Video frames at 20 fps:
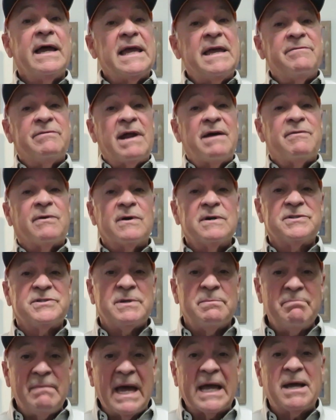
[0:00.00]
Even I've heard
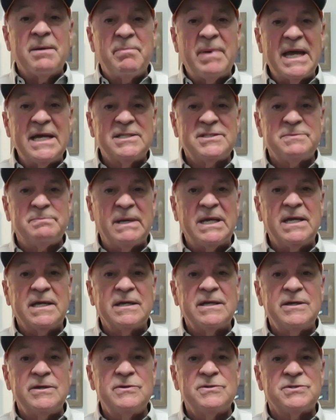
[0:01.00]
some mega baits
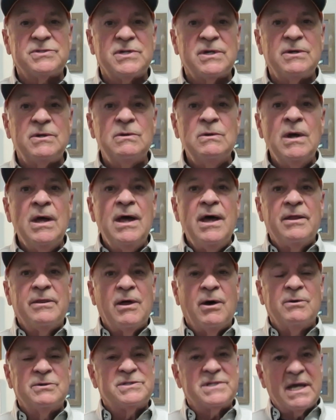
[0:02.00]
being used too.
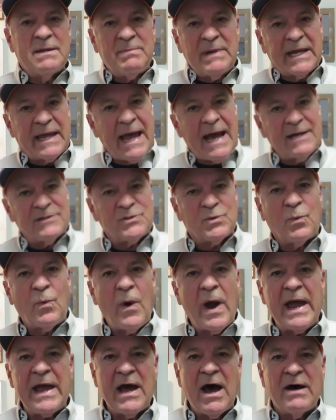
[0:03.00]
Those can be cast
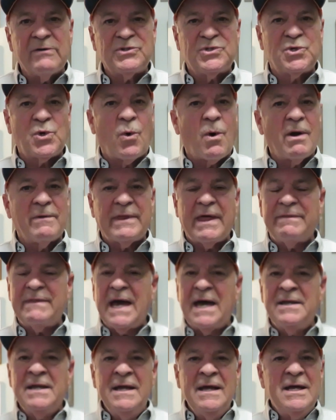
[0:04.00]
way offshore, and then
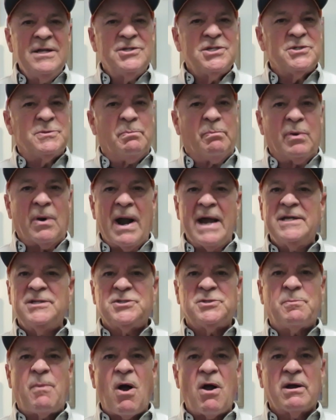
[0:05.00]
that just bright
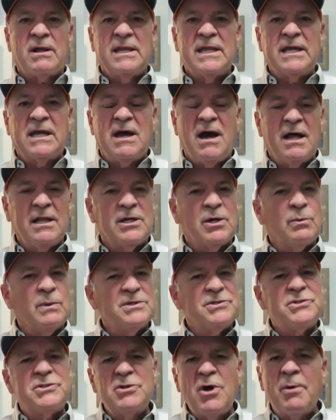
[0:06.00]
sparkling color
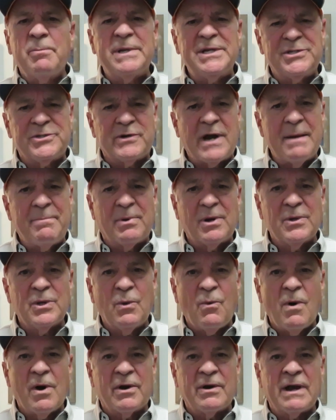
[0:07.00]
with so many striper in the
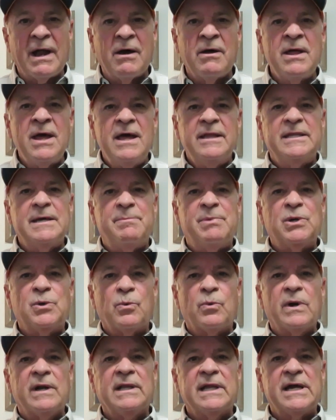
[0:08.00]
water now, they've
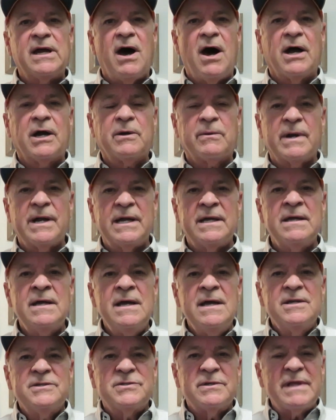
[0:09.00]
been really hungry.
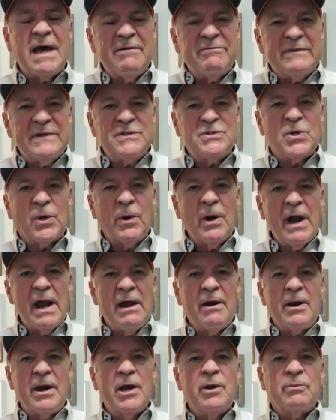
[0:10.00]
So that Ventura
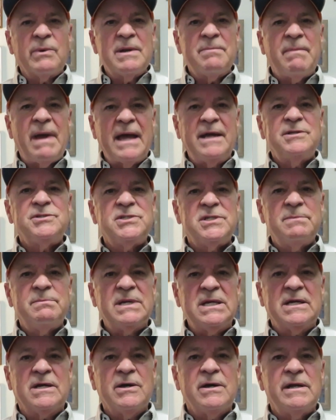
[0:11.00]
area remains to
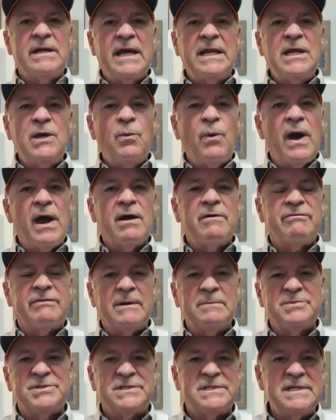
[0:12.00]
be good anywhere
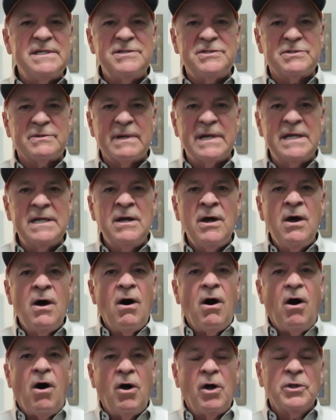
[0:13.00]
from C Street
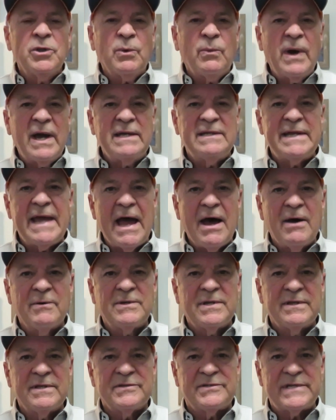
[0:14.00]
all the way down
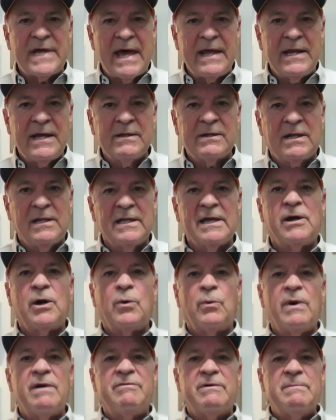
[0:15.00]
to the Santa Clara
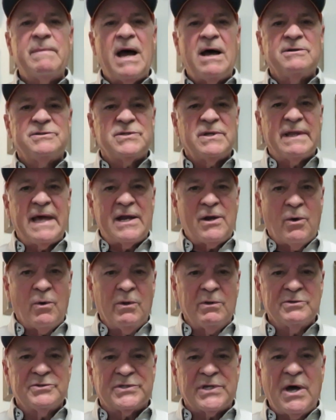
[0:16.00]
River mouth. So that
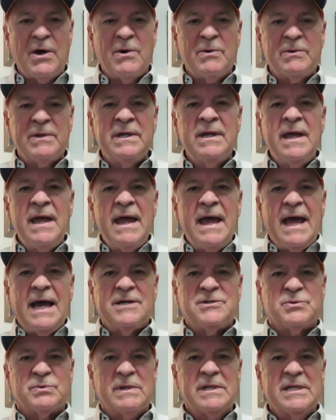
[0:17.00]
whole zone
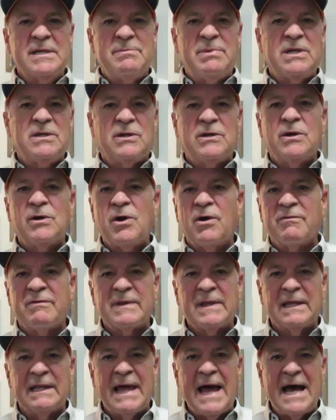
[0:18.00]
has really been good over
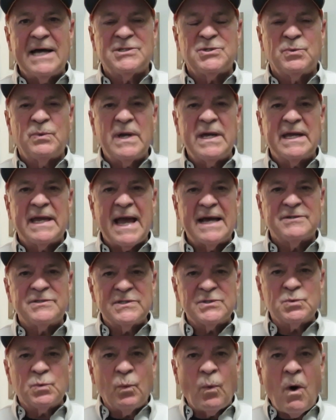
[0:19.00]
the last week as
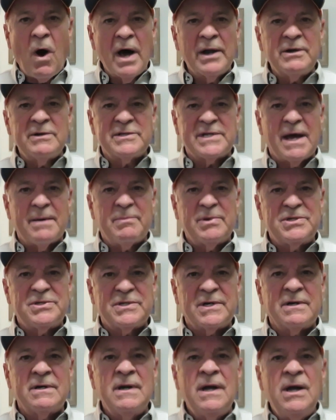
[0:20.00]
this water
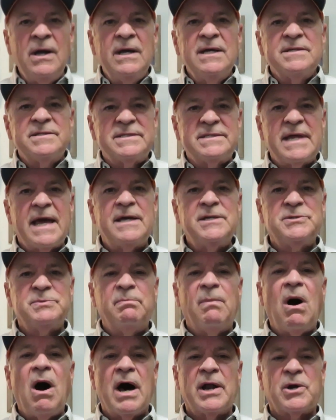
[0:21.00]
temperature stays
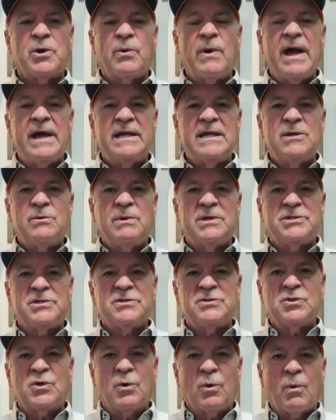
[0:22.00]
moderated, which
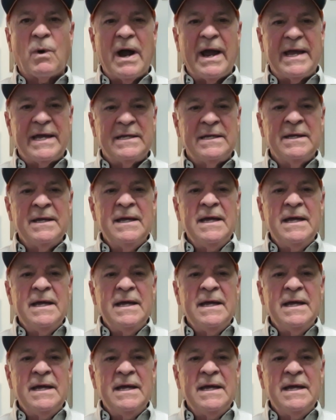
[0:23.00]
is great.